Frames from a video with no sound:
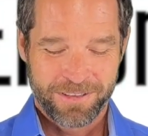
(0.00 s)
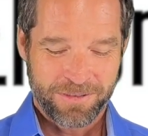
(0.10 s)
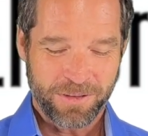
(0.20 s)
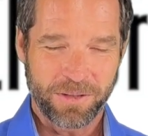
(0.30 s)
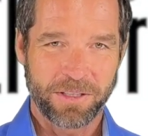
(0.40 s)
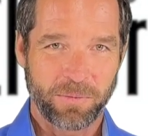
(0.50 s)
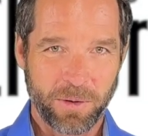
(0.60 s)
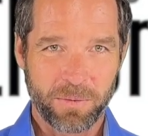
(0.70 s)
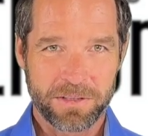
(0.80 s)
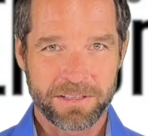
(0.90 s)
well, then
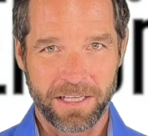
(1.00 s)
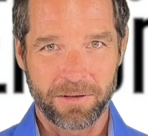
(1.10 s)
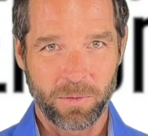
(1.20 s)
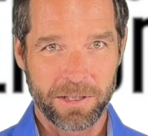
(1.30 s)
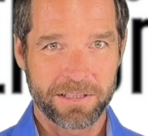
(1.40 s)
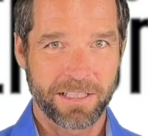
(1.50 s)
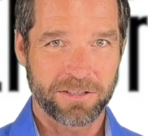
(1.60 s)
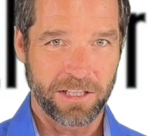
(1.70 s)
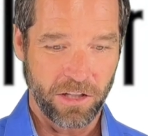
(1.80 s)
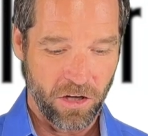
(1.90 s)
we would send them one that's
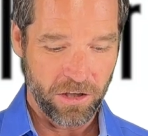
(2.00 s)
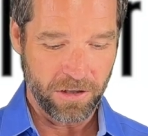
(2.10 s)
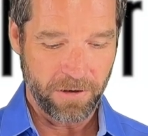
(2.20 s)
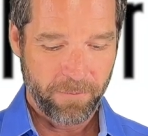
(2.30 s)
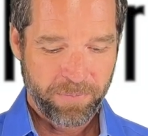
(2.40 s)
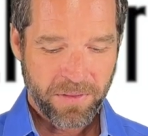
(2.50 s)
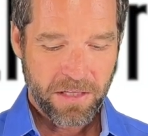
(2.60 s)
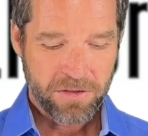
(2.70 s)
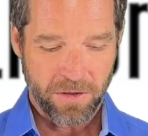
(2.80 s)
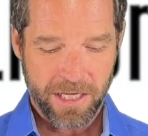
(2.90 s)
actually longer.
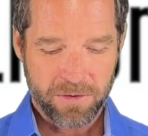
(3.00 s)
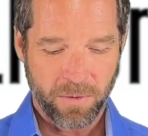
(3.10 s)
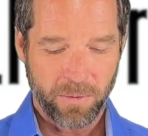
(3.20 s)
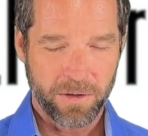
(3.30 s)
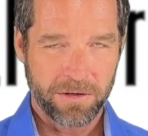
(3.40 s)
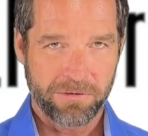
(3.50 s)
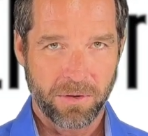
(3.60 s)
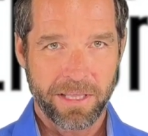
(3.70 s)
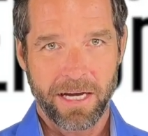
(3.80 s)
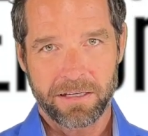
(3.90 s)
So we wanted to
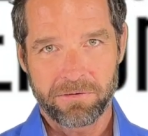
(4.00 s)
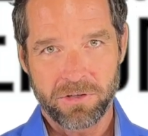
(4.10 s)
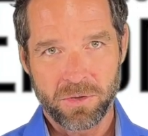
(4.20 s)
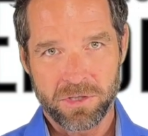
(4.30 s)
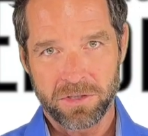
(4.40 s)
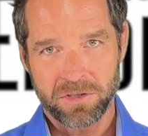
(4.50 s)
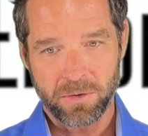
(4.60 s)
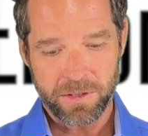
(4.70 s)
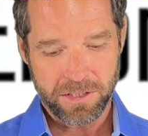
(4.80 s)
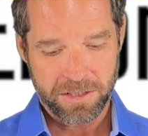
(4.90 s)
avoid that confusion. So
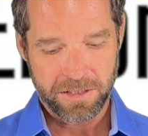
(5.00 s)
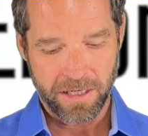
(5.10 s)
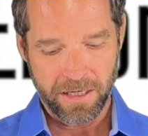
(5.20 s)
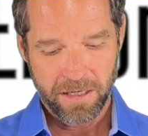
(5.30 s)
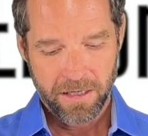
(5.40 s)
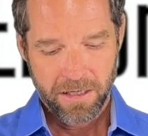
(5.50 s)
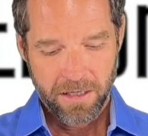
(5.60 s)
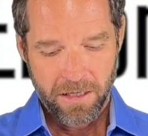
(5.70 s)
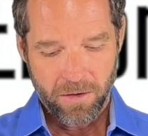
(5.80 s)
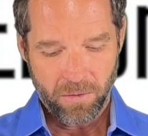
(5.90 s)
we just say,
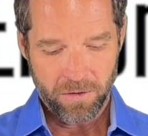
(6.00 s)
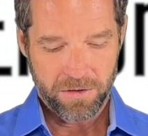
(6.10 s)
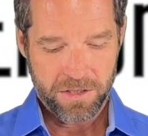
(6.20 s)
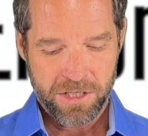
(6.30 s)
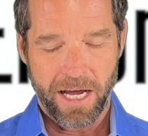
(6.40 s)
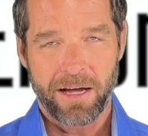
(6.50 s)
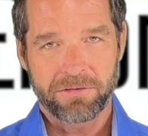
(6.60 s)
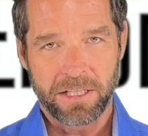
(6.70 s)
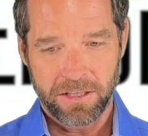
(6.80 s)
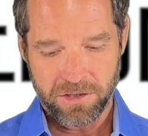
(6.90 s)
order the
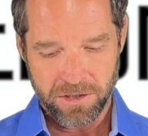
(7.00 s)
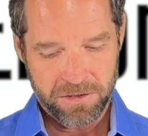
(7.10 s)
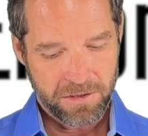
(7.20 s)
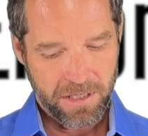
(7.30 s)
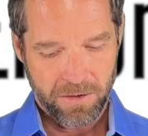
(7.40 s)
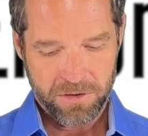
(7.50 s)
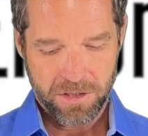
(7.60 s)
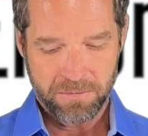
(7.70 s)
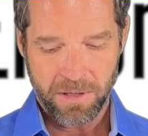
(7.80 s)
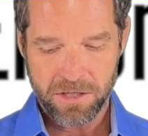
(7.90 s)
shaft in inches. So you can always
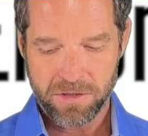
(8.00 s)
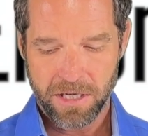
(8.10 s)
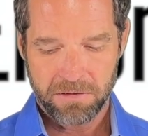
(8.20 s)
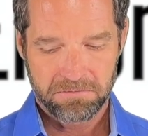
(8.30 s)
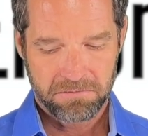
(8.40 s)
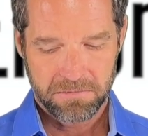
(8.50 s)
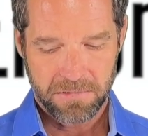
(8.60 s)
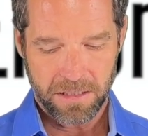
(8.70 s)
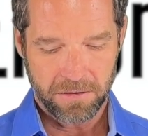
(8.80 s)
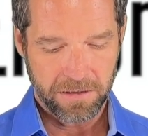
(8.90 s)
just measure it,
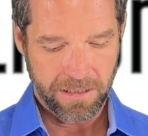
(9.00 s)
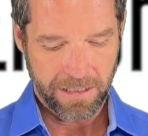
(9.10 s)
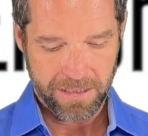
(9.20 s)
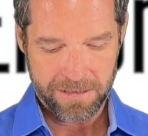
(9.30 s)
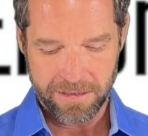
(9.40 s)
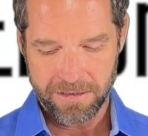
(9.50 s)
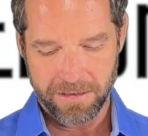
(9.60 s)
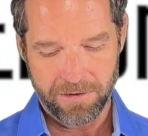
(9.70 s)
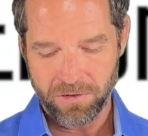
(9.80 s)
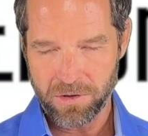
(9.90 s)
and like I said, the
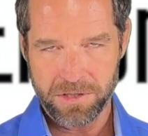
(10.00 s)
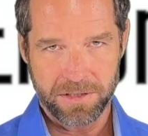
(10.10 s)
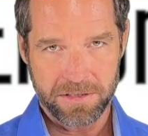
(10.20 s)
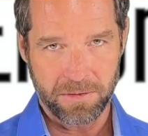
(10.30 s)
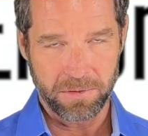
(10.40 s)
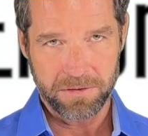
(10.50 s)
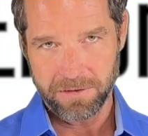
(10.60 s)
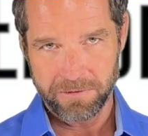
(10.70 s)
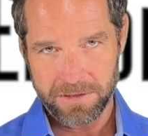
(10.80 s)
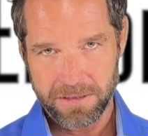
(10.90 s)
conversion is simple.
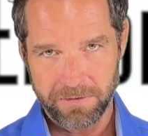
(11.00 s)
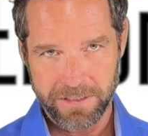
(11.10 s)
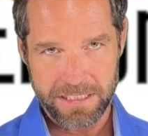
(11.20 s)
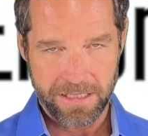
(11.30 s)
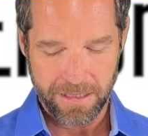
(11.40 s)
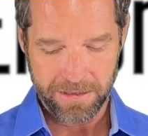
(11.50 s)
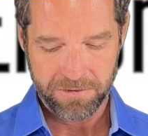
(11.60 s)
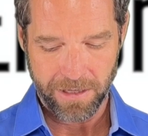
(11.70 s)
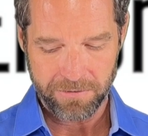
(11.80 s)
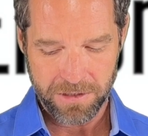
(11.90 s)
So if it's 10, it's
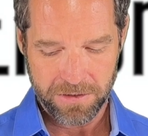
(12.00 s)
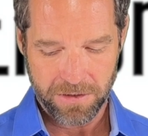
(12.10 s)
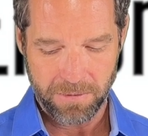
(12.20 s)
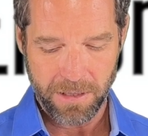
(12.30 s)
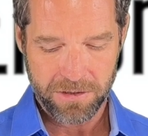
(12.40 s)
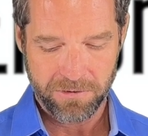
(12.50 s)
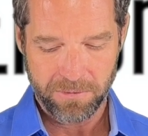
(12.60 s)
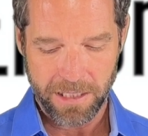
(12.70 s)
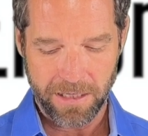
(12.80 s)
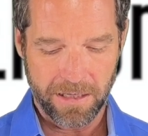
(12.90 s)
5 inches. So you measure it
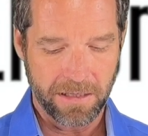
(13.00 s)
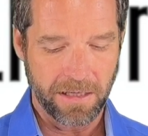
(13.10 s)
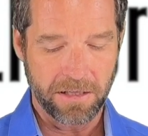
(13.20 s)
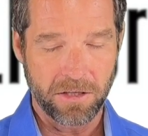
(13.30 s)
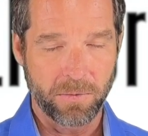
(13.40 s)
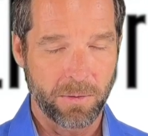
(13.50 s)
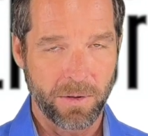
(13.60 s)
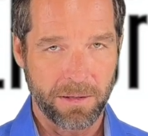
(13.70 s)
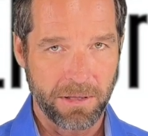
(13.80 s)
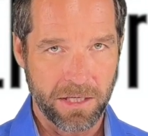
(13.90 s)
from end to end, and then
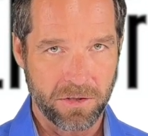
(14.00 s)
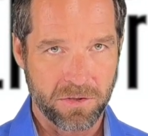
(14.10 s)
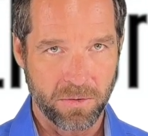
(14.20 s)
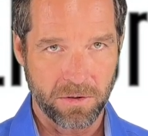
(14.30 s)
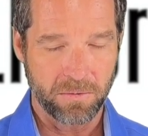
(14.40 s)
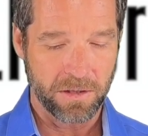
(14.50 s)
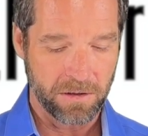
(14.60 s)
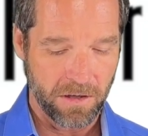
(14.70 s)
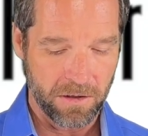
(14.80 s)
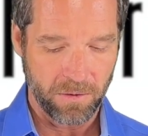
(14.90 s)
we can make you a shorter one
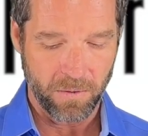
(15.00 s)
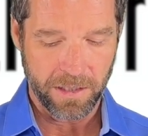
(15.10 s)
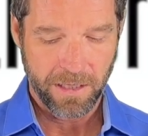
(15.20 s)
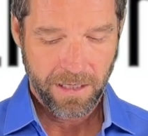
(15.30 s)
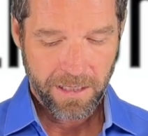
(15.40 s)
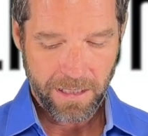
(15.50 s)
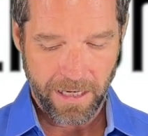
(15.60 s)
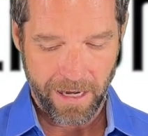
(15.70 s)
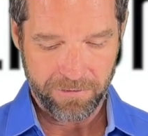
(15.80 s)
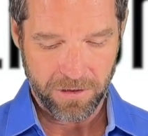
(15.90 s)
or longer one in
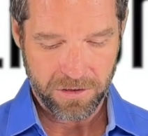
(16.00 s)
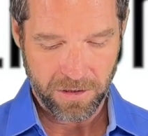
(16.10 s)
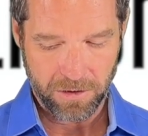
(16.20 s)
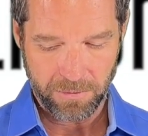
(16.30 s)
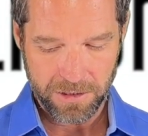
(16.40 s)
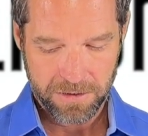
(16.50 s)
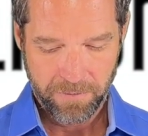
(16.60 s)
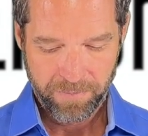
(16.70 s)
half-inch increments.